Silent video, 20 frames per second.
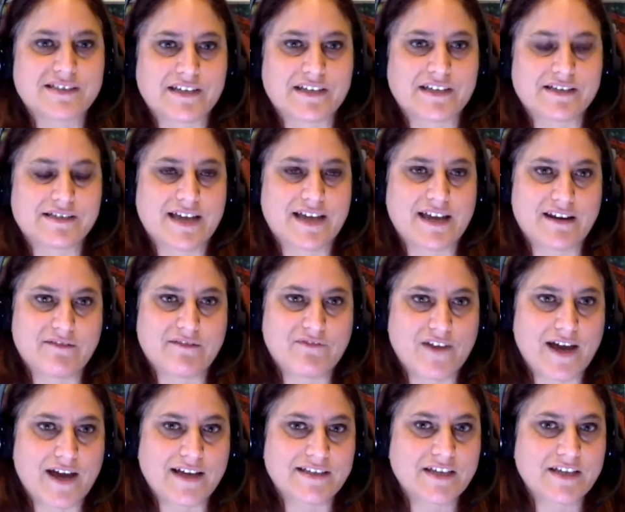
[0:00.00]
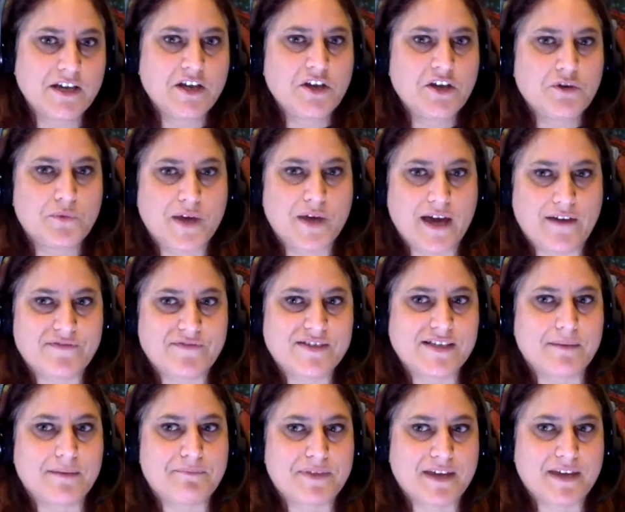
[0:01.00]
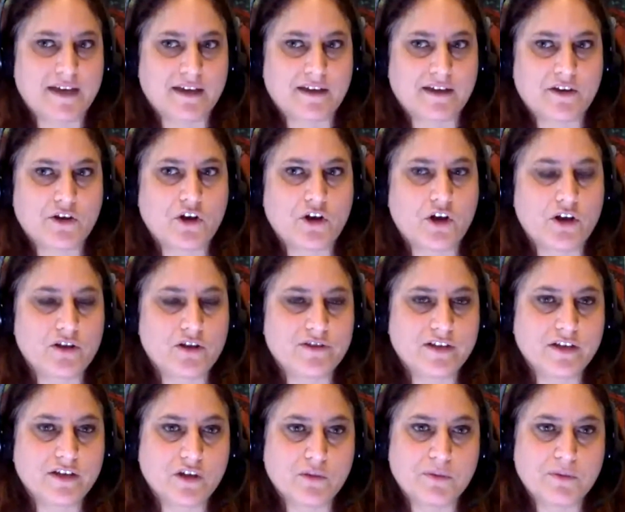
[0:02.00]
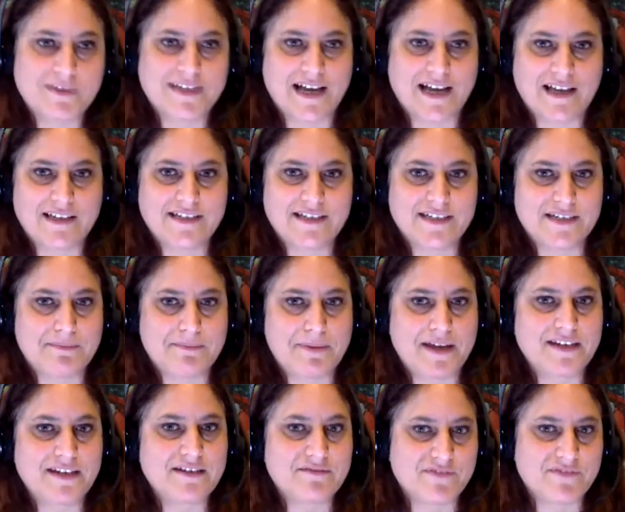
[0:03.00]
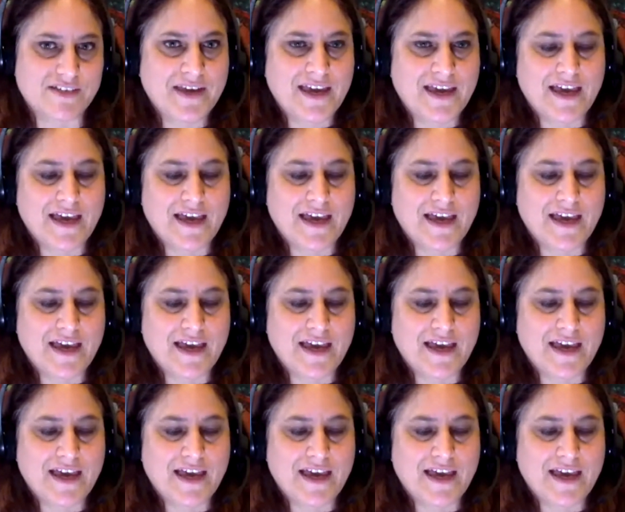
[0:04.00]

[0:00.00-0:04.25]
And in fact, we have something called the Global Talent Independent Visa.